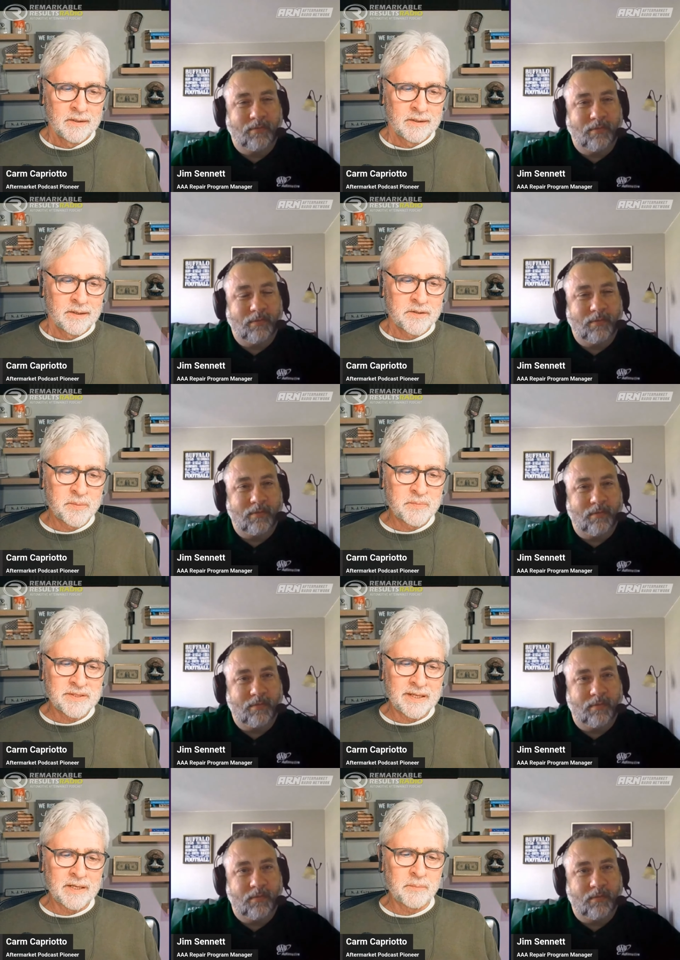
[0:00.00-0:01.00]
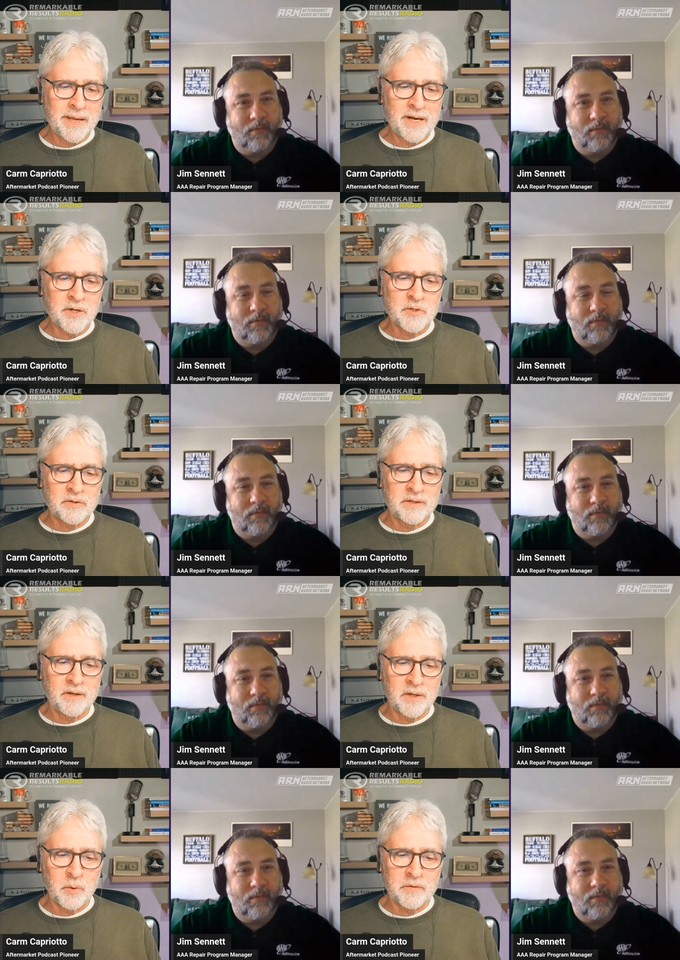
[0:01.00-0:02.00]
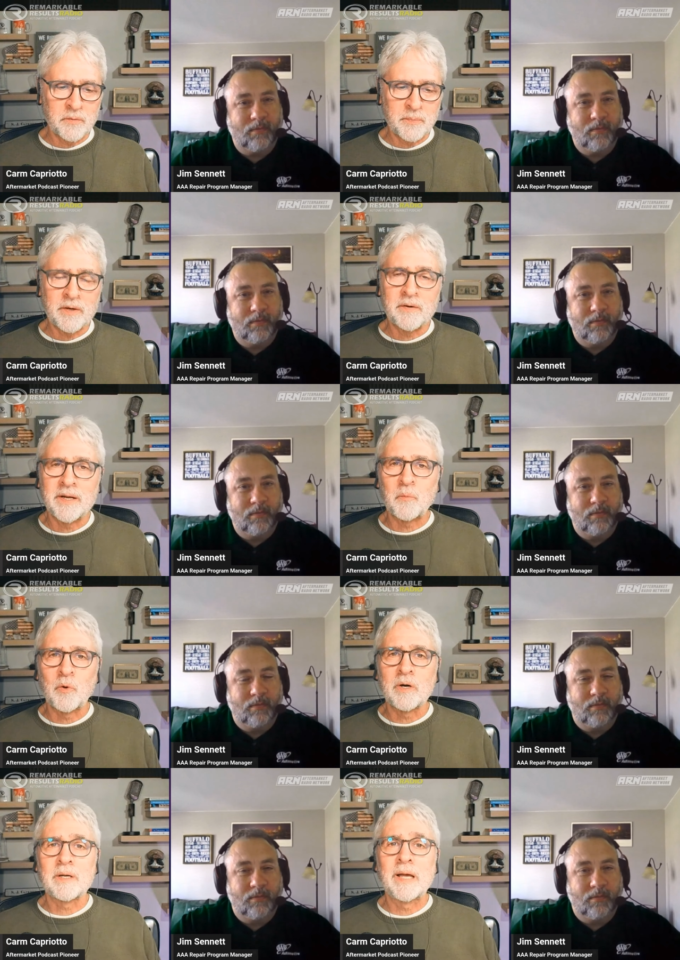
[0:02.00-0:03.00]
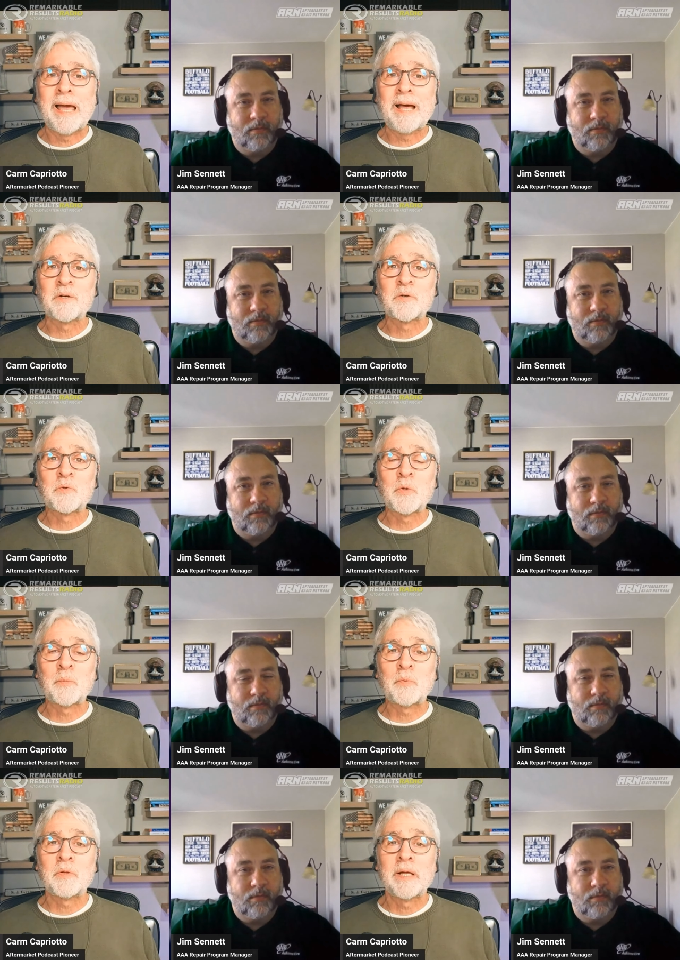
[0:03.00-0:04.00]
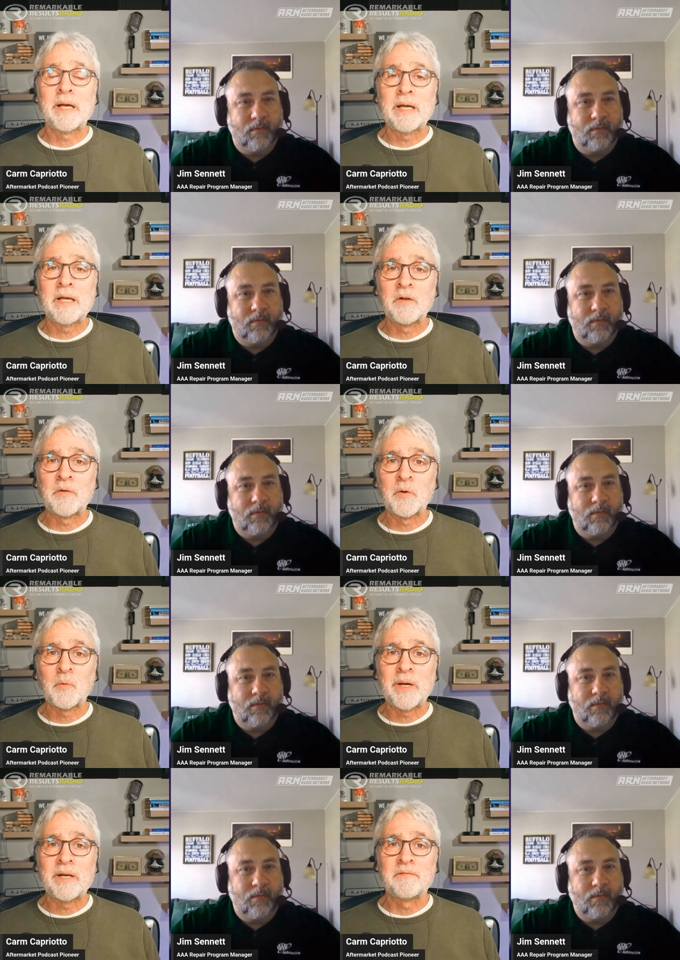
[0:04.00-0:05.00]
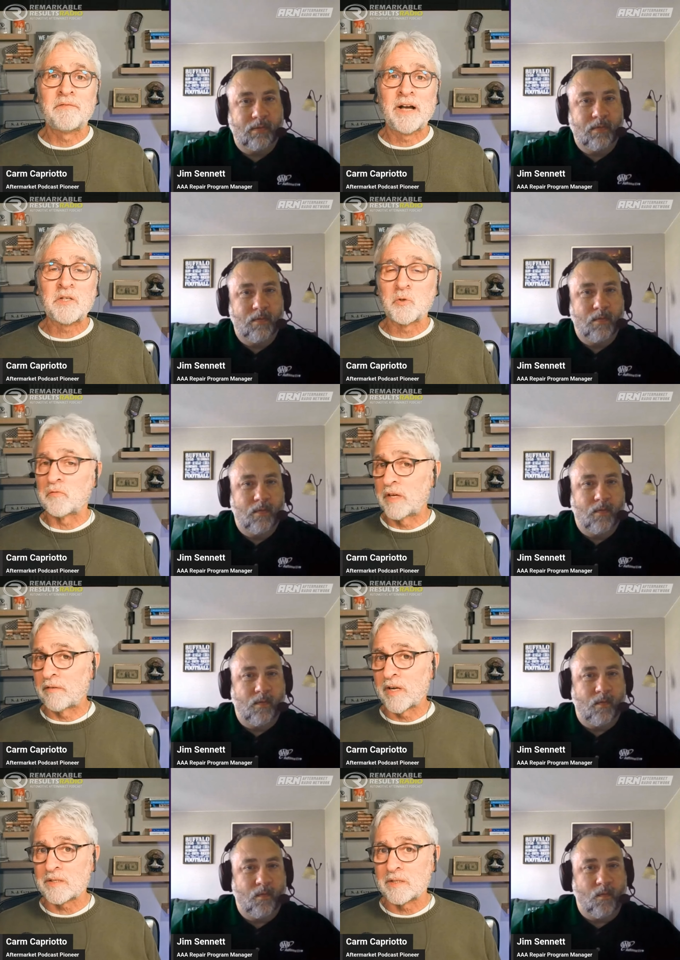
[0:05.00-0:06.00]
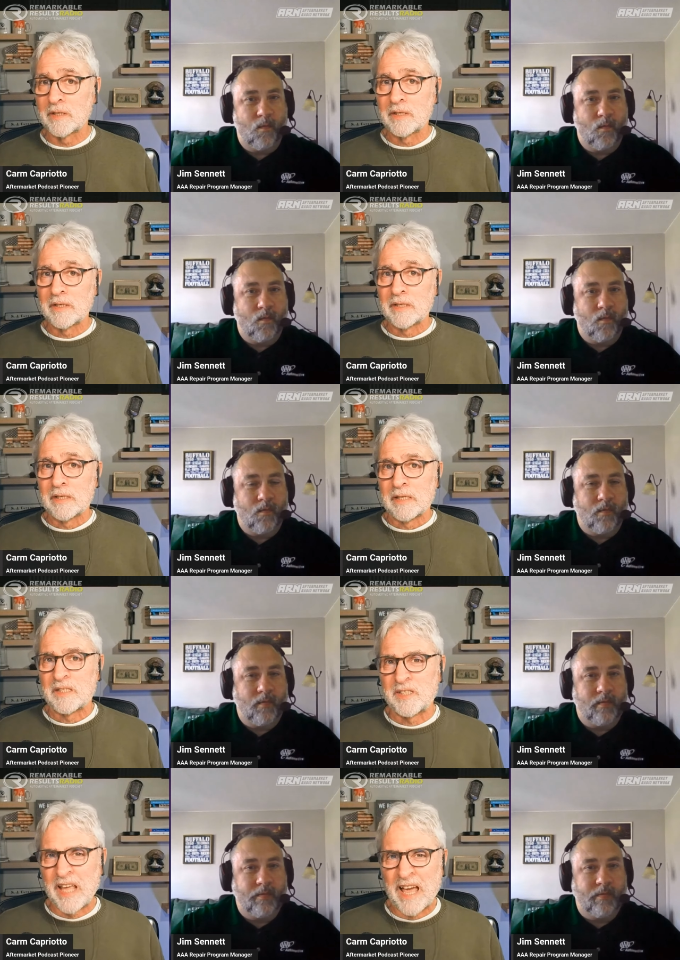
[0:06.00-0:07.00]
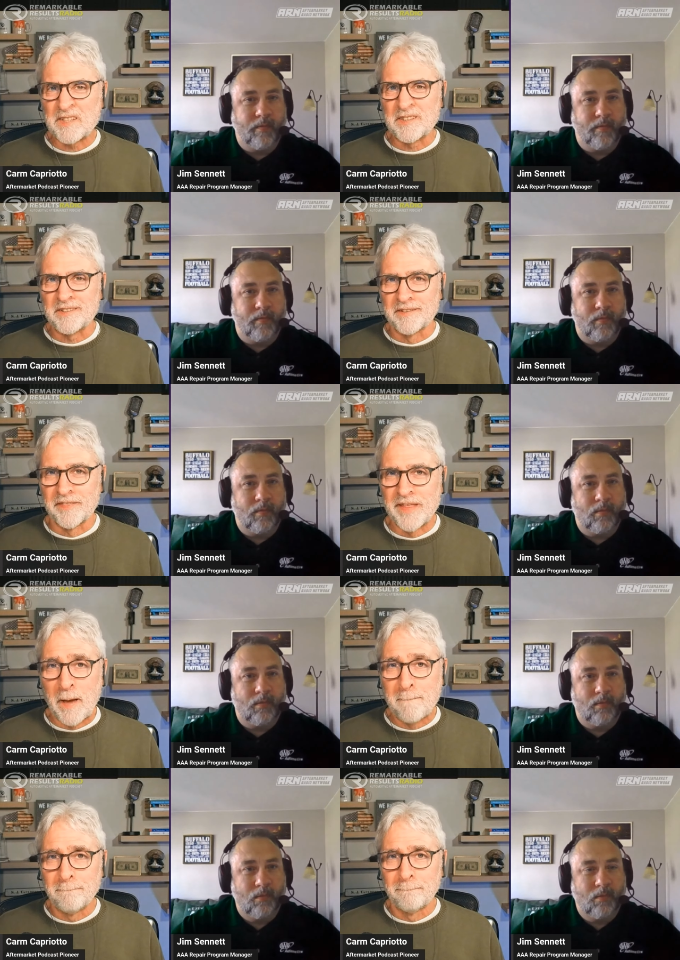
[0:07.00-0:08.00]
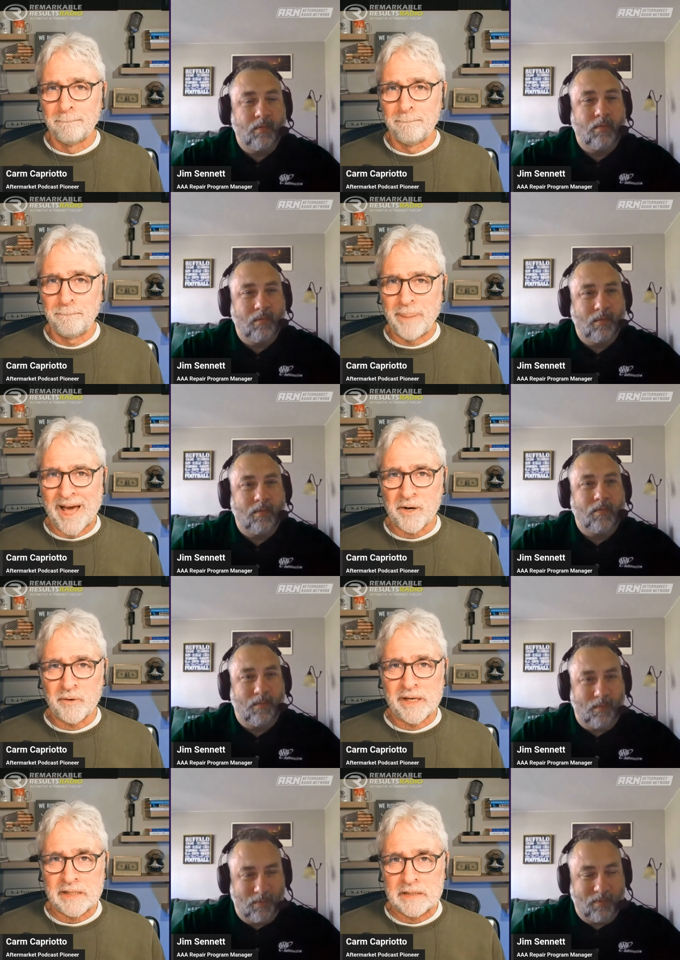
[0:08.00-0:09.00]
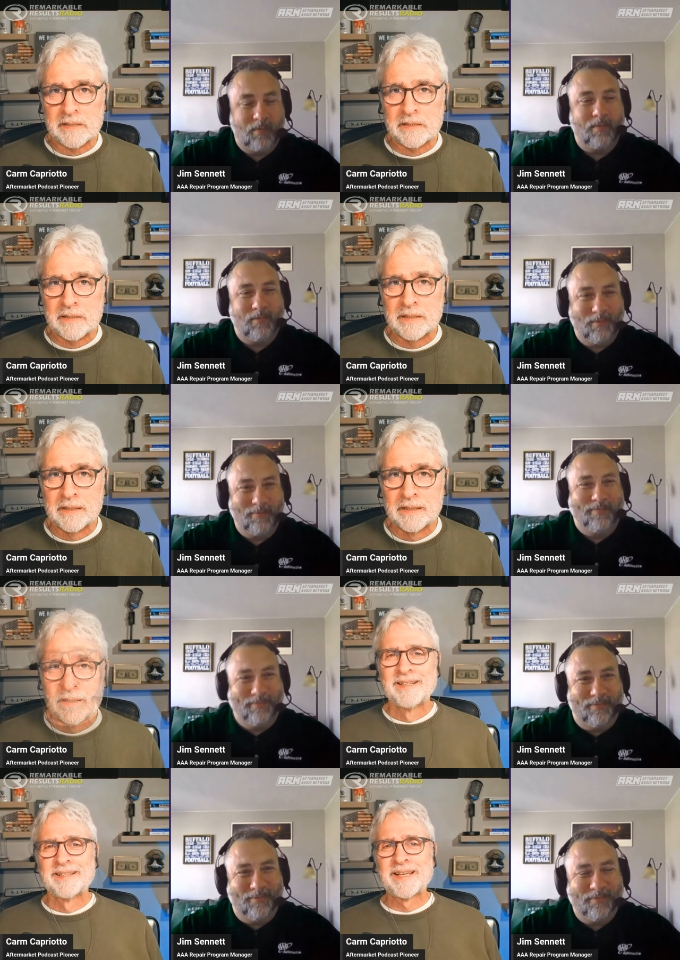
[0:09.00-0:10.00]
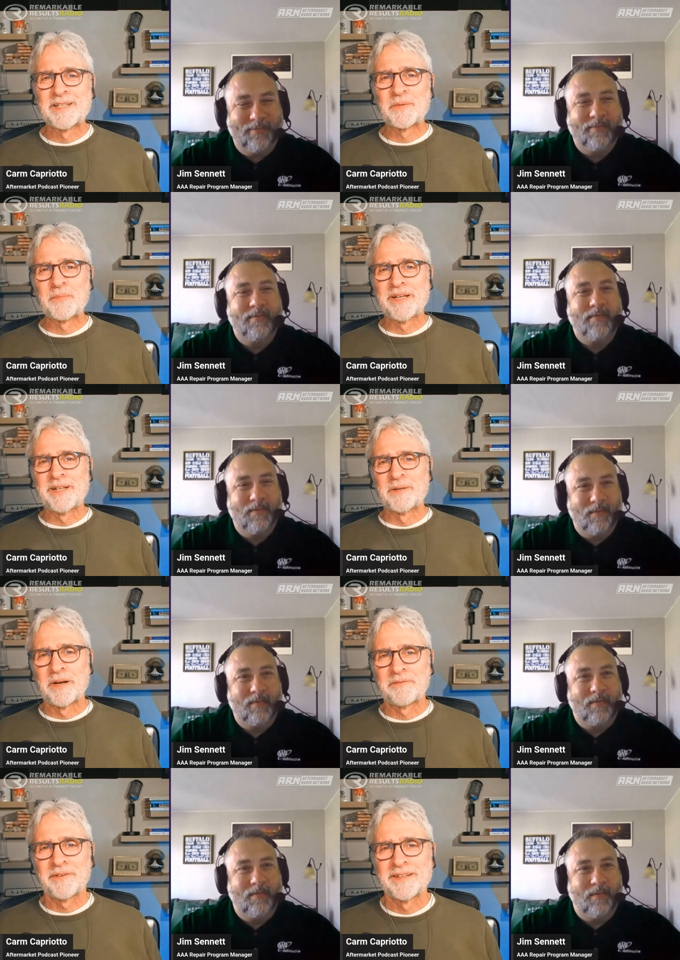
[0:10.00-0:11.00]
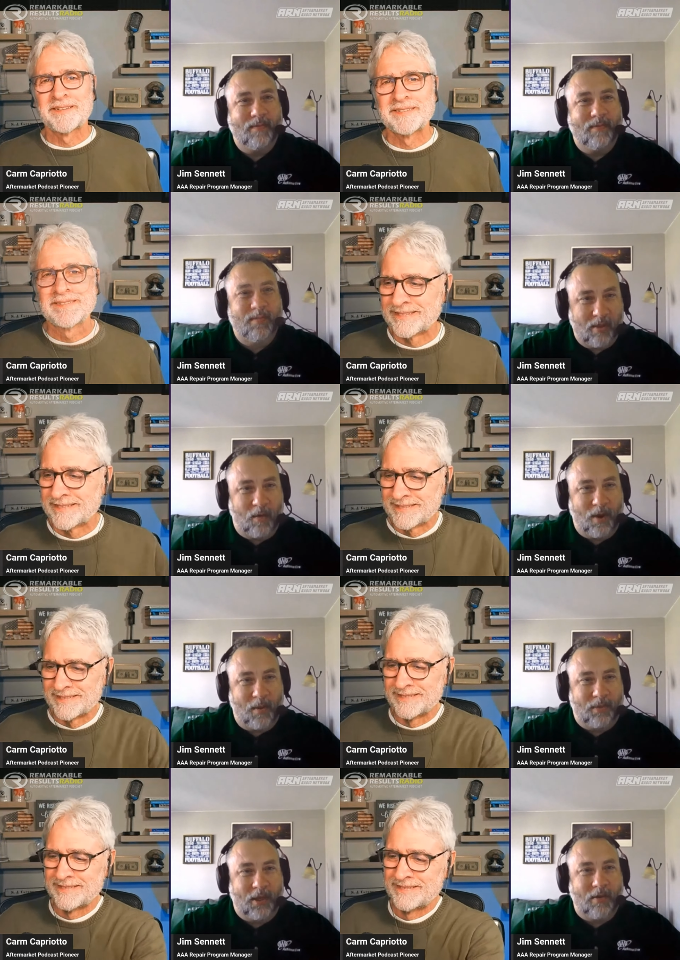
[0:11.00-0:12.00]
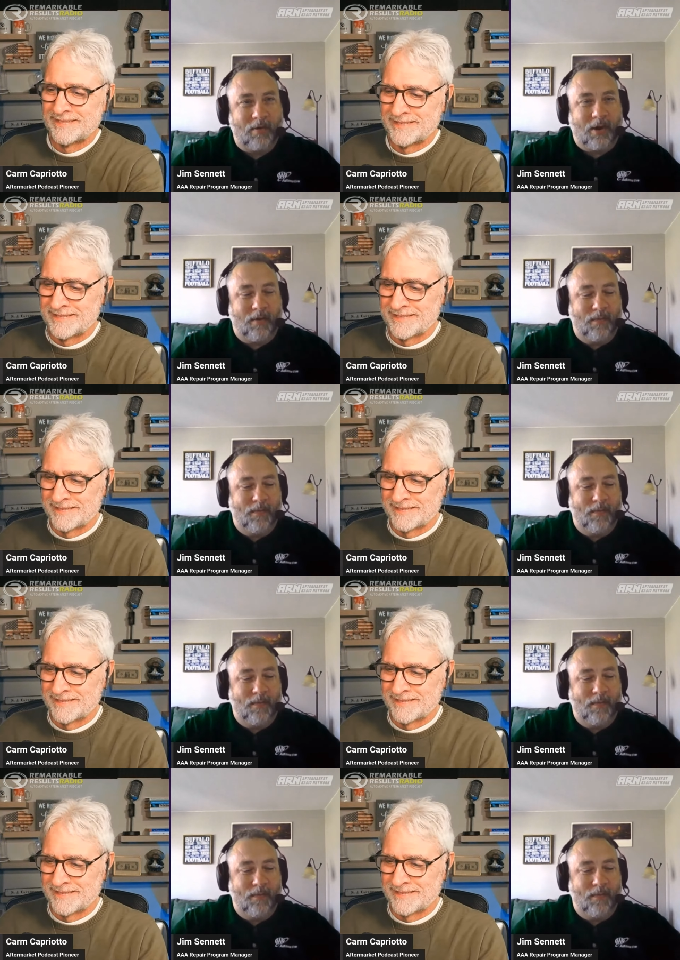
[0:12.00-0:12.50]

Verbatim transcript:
Speaker 1: Jim Sennett, manager of the Automotive Repair Network at AAA, and all the great advice you've given us. Test them batteries. Thanks for being here, my friend.
Speaker 2: No problem. Thank you, Carl.